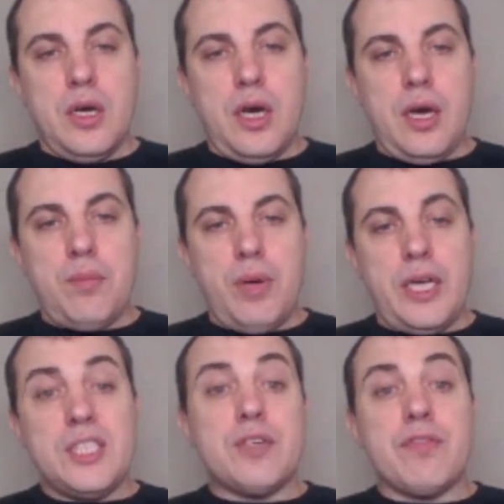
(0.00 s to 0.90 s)

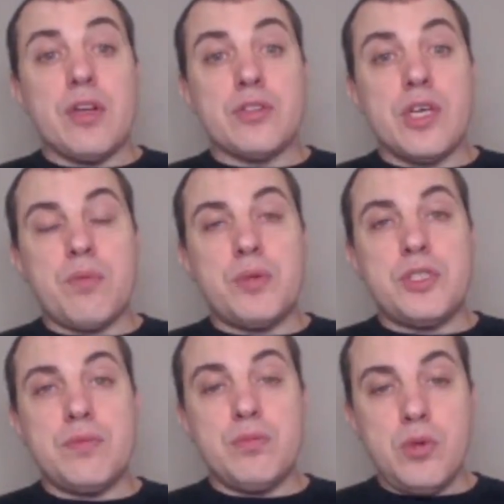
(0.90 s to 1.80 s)
Anita follows up with
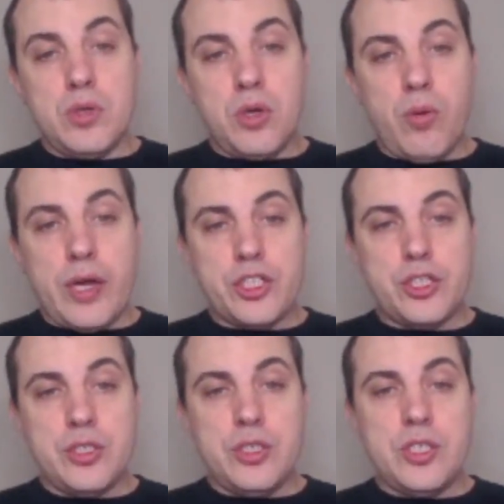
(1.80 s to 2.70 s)
some more
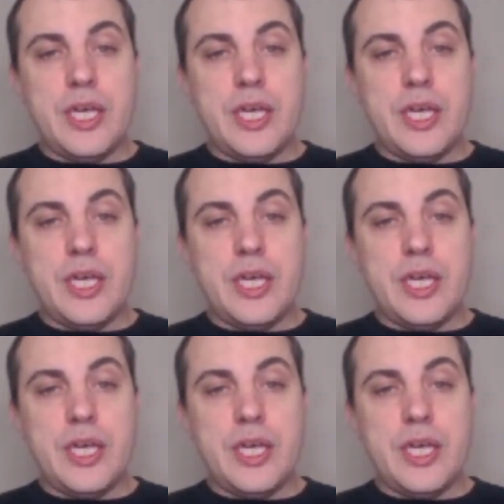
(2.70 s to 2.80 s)
questions.